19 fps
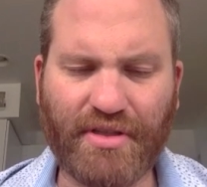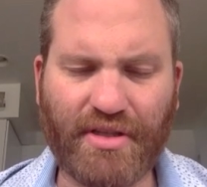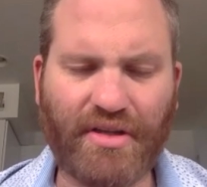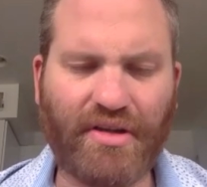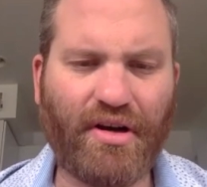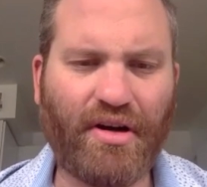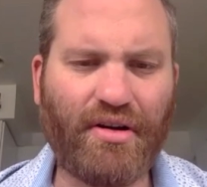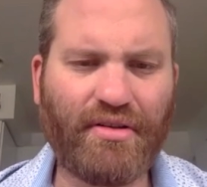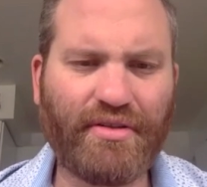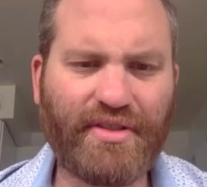was the
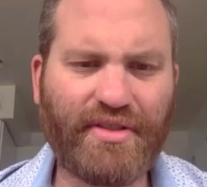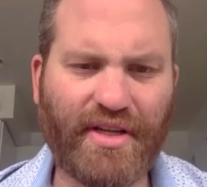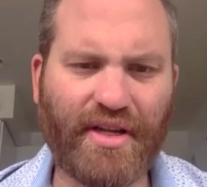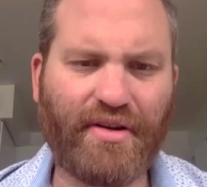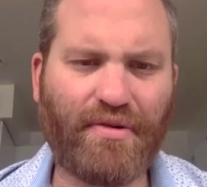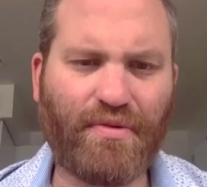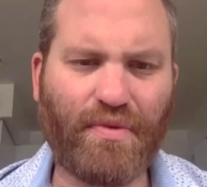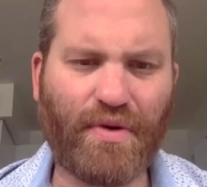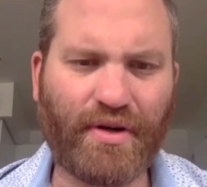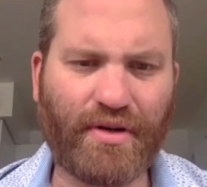call
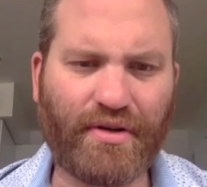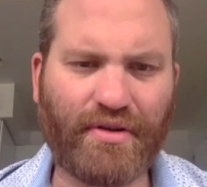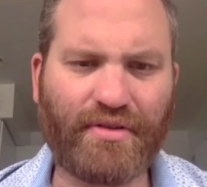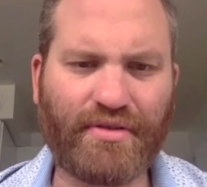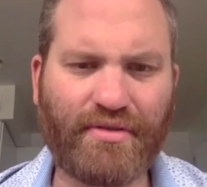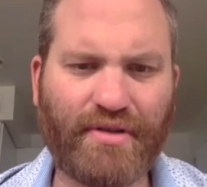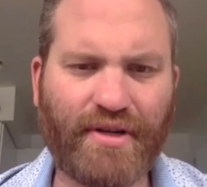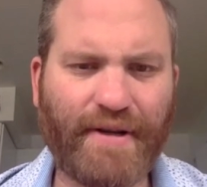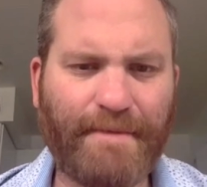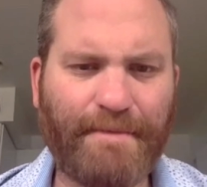center
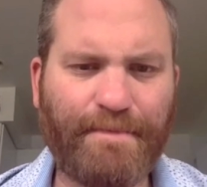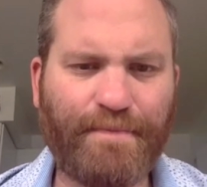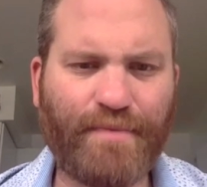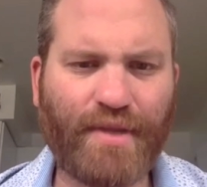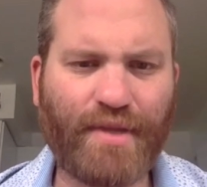workers, right?